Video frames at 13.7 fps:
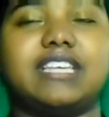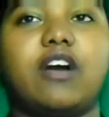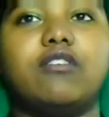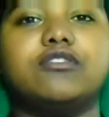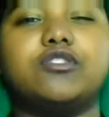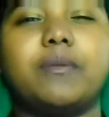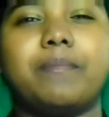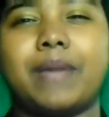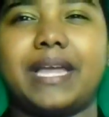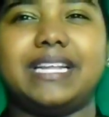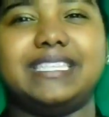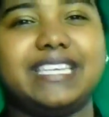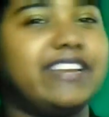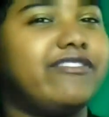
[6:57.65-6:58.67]
I also
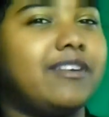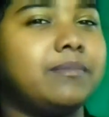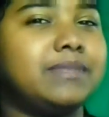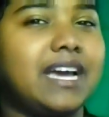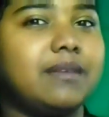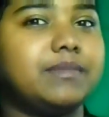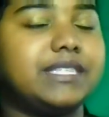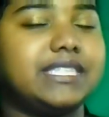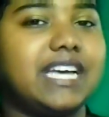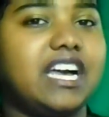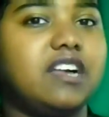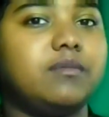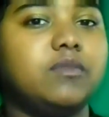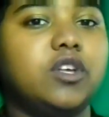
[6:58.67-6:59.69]
meditate from time to
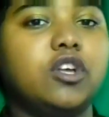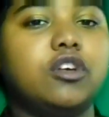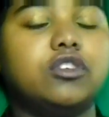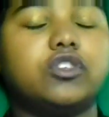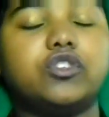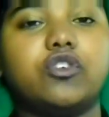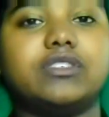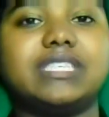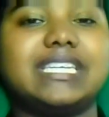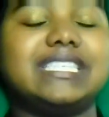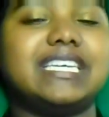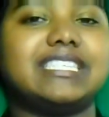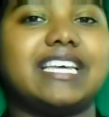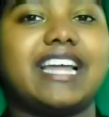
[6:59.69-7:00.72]
time. So those are the
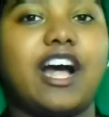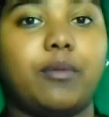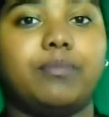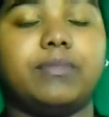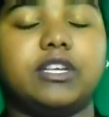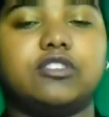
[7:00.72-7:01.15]
things that help me.